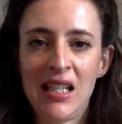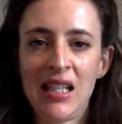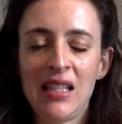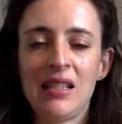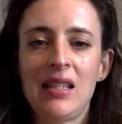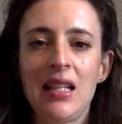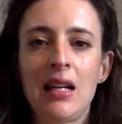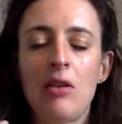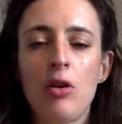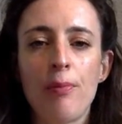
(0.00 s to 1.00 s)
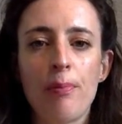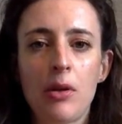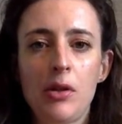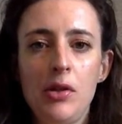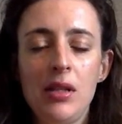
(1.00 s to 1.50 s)
dense in our
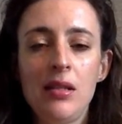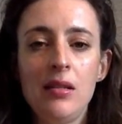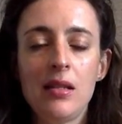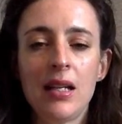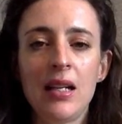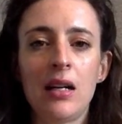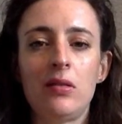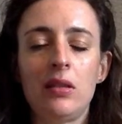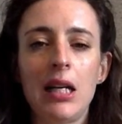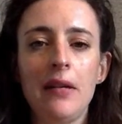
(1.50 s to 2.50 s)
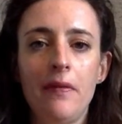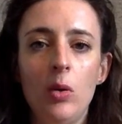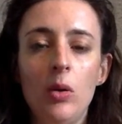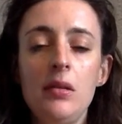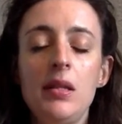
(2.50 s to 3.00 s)
emotions and our life
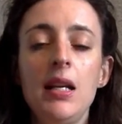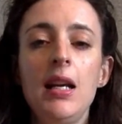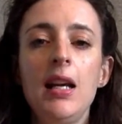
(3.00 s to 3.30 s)
force